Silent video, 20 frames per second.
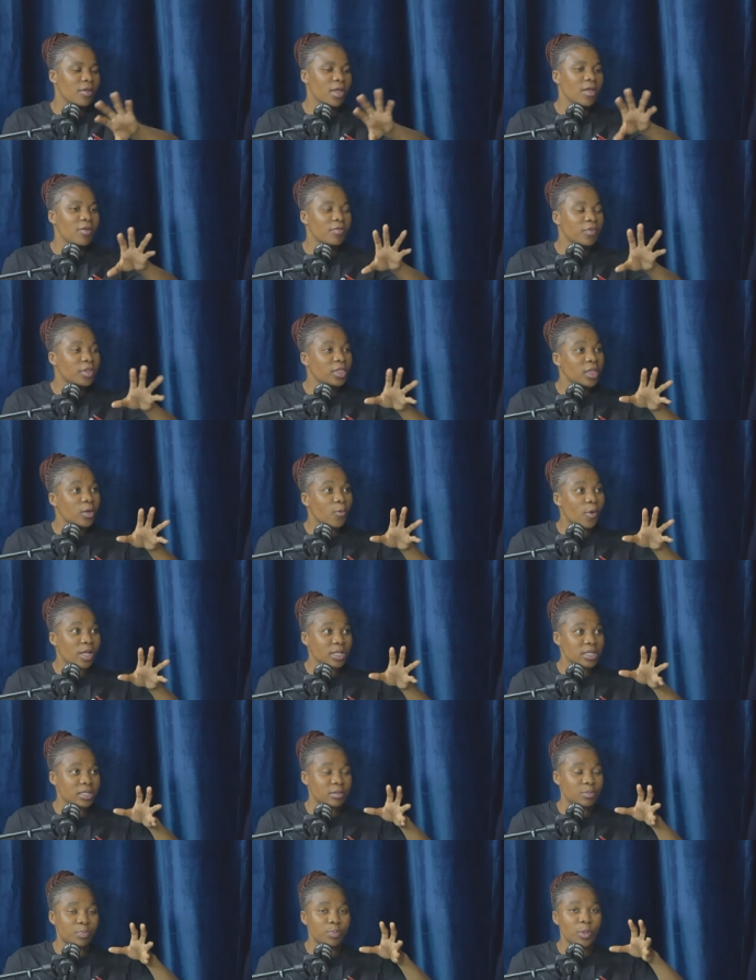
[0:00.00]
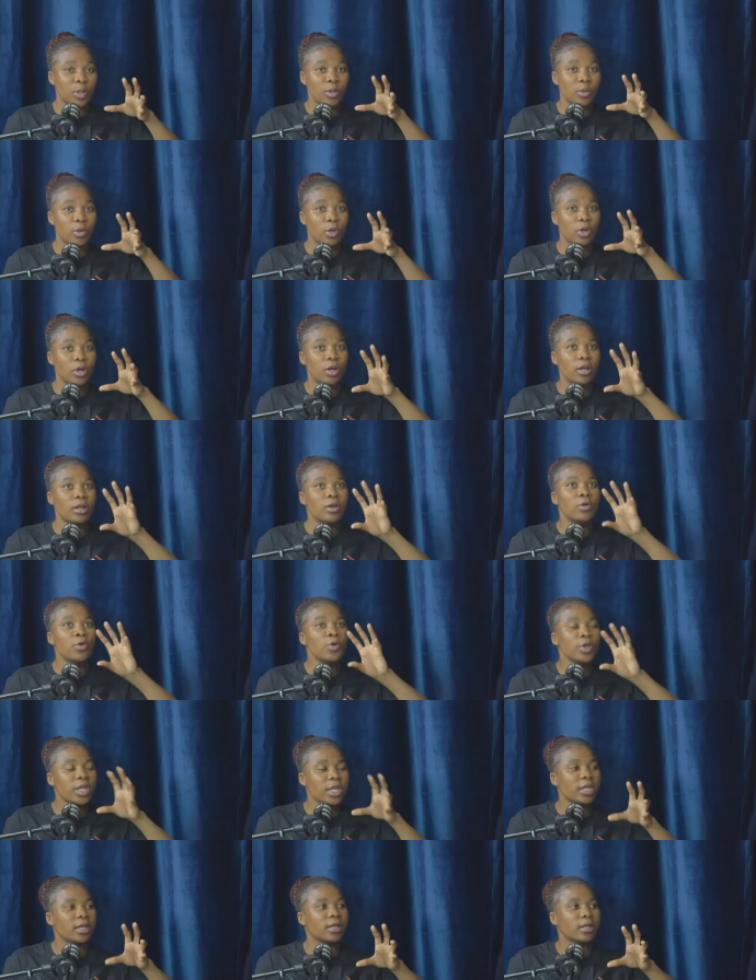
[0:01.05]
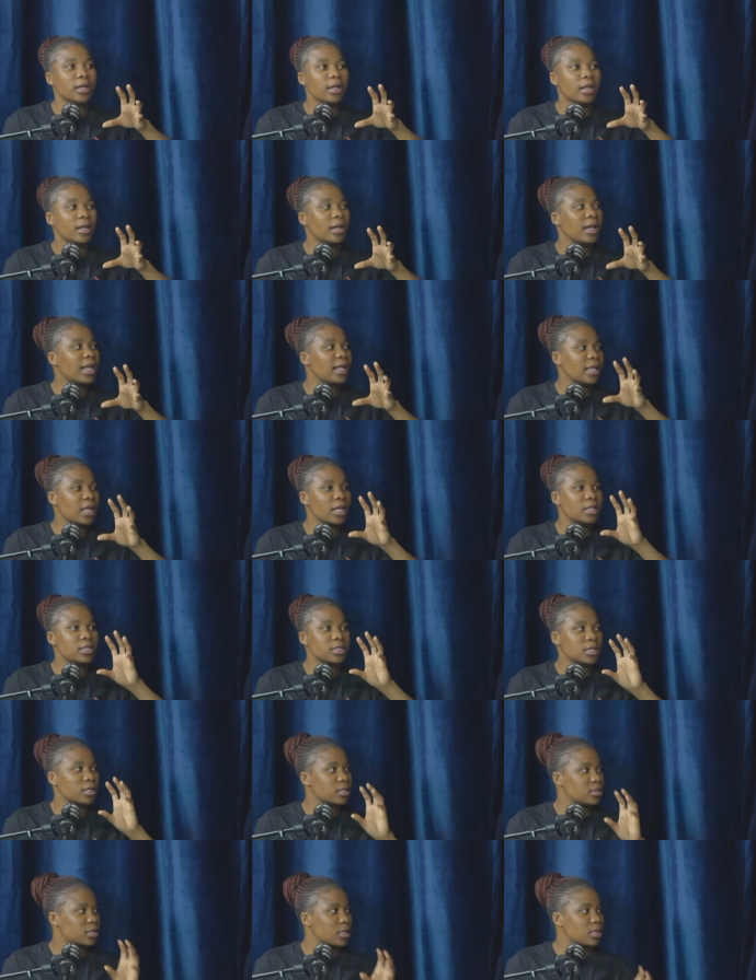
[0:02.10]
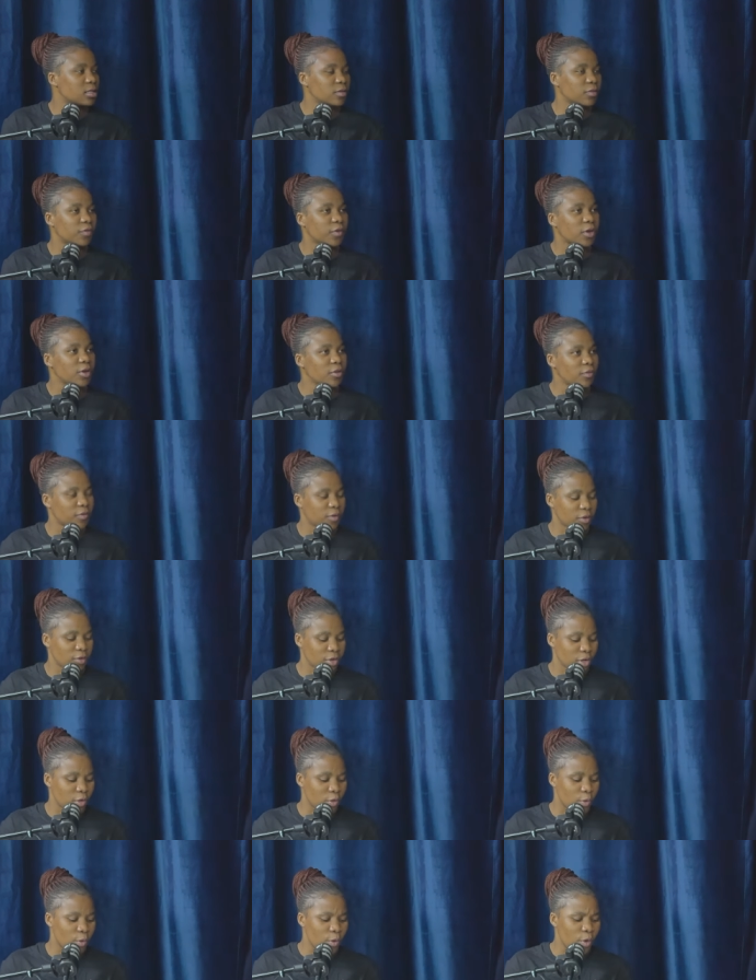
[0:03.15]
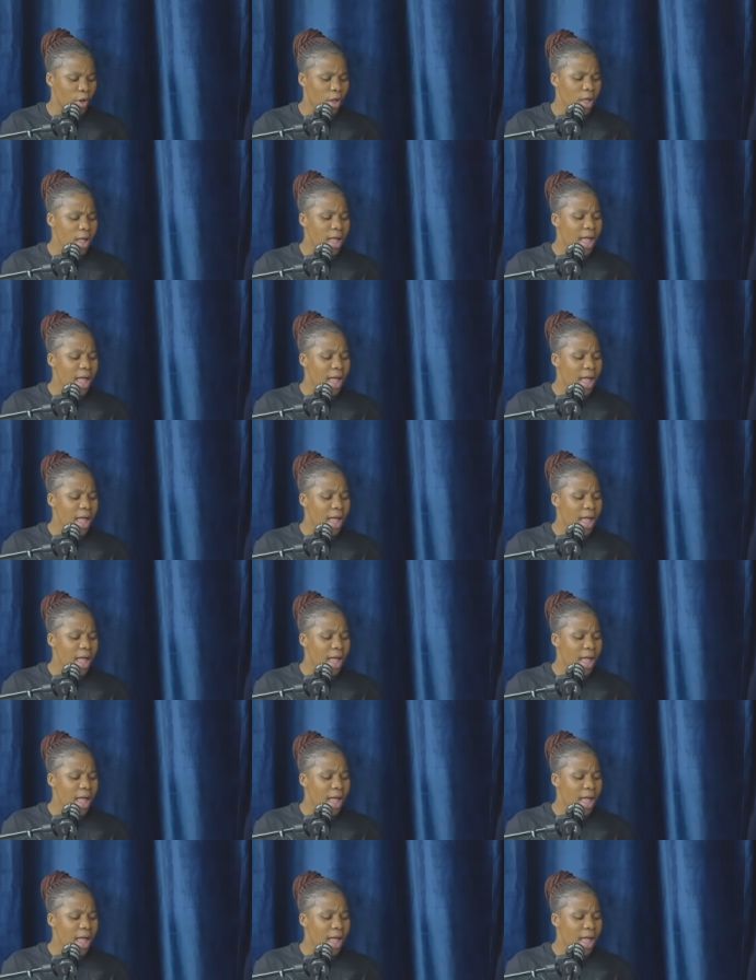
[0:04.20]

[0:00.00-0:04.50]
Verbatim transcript: everything was looking like it's, it's it's very very low.